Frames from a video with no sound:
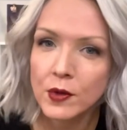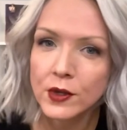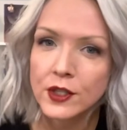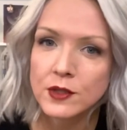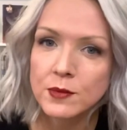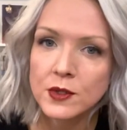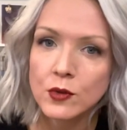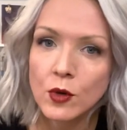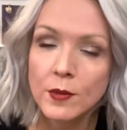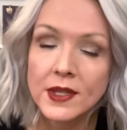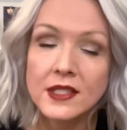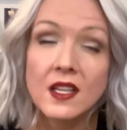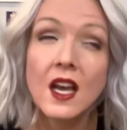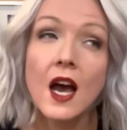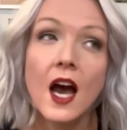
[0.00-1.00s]
Christmas
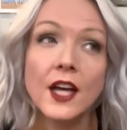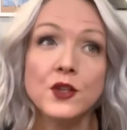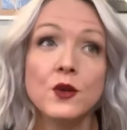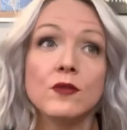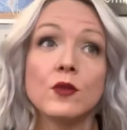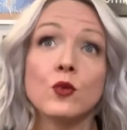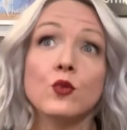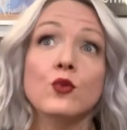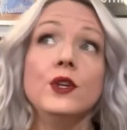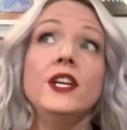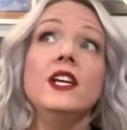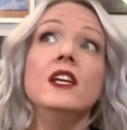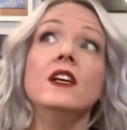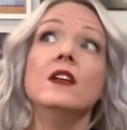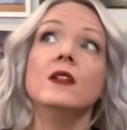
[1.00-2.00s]
ornaments. I do have a
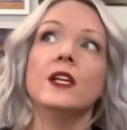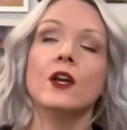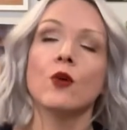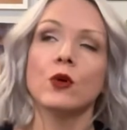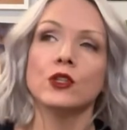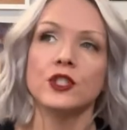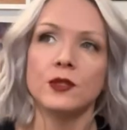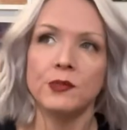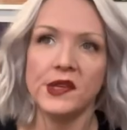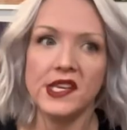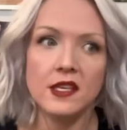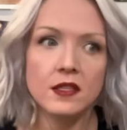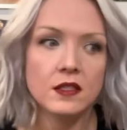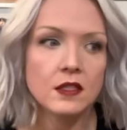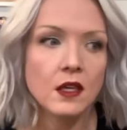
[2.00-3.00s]
really gorgeous
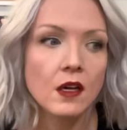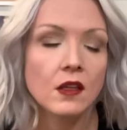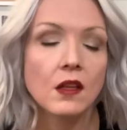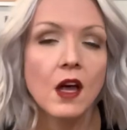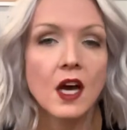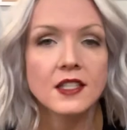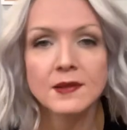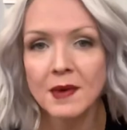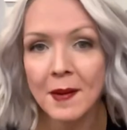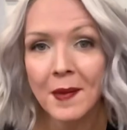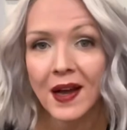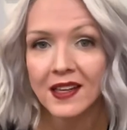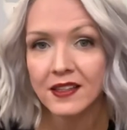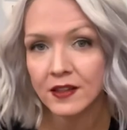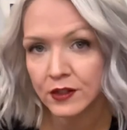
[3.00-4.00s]
piece, lost my
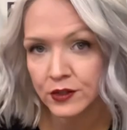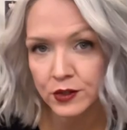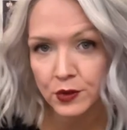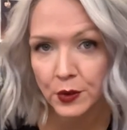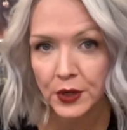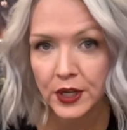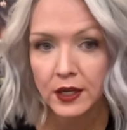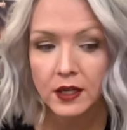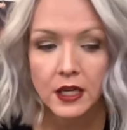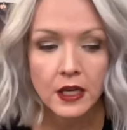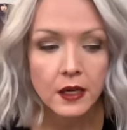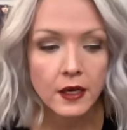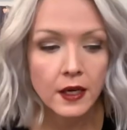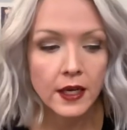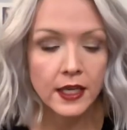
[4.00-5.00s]
mind in the store.
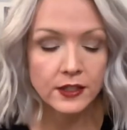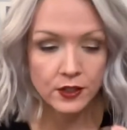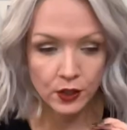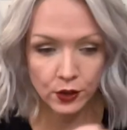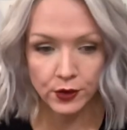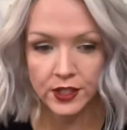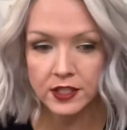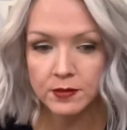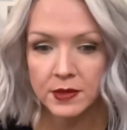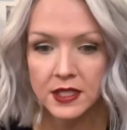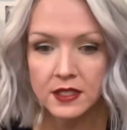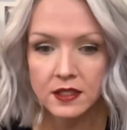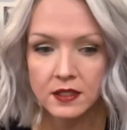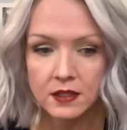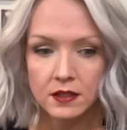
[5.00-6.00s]
It's a
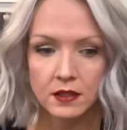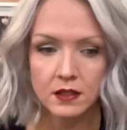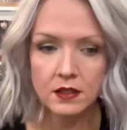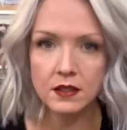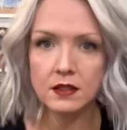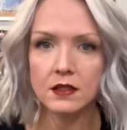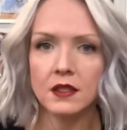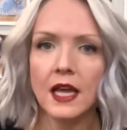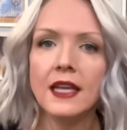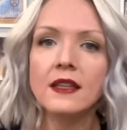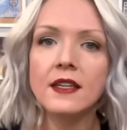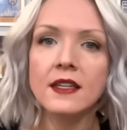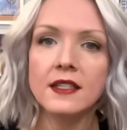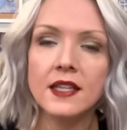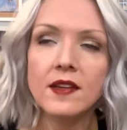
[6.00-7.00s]
Christmas, slightly
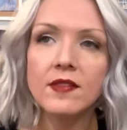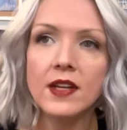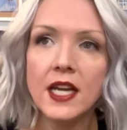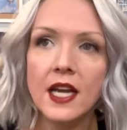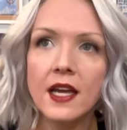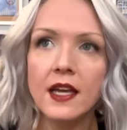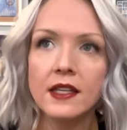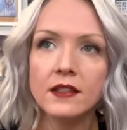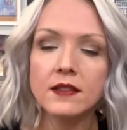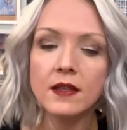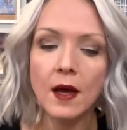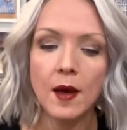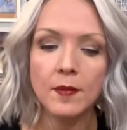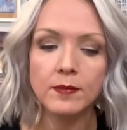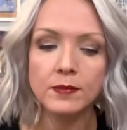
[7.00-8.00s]
nativity. It's
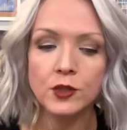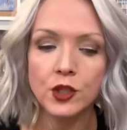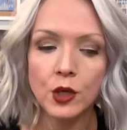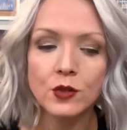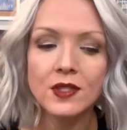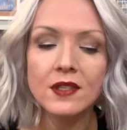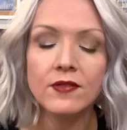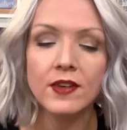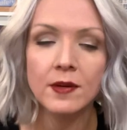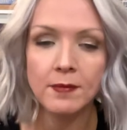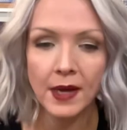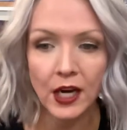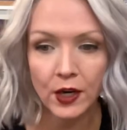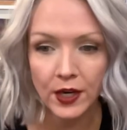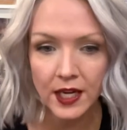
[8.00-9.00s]
Joseph and
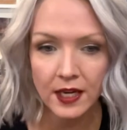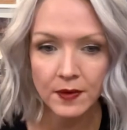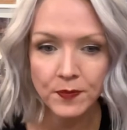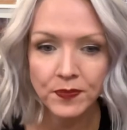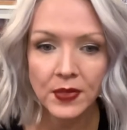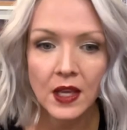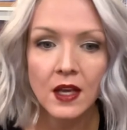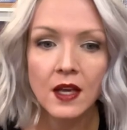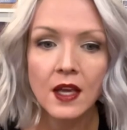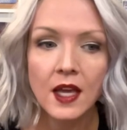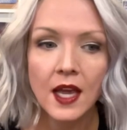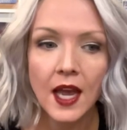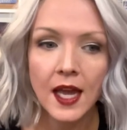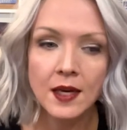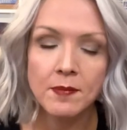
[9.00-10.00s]
Mary.
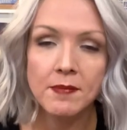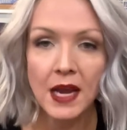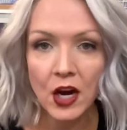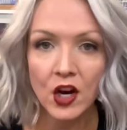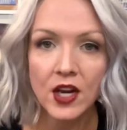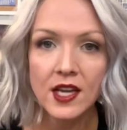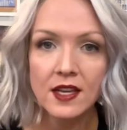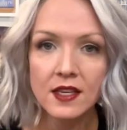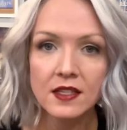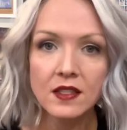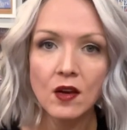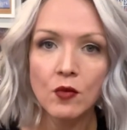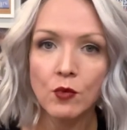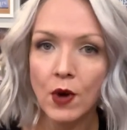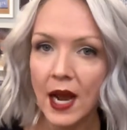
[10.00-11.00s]
And Mary is
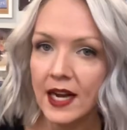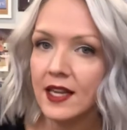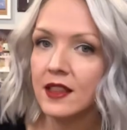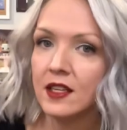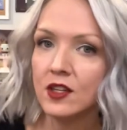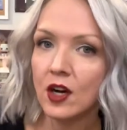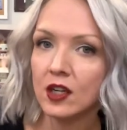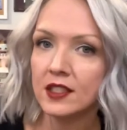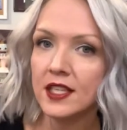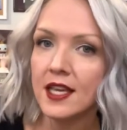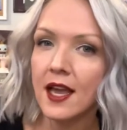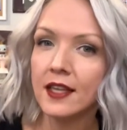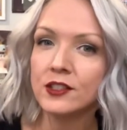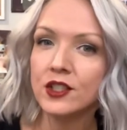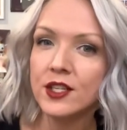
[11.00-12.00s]
riding the donkey
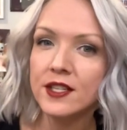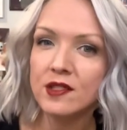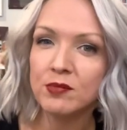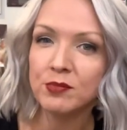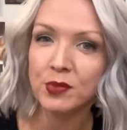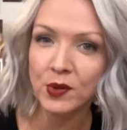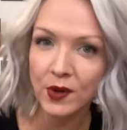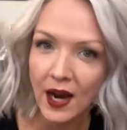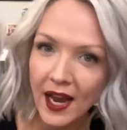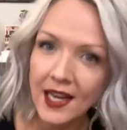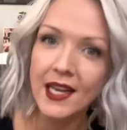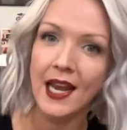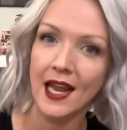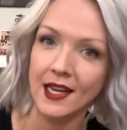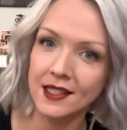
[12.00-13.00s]
and she's
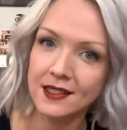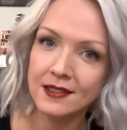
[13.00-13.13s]
pregnant.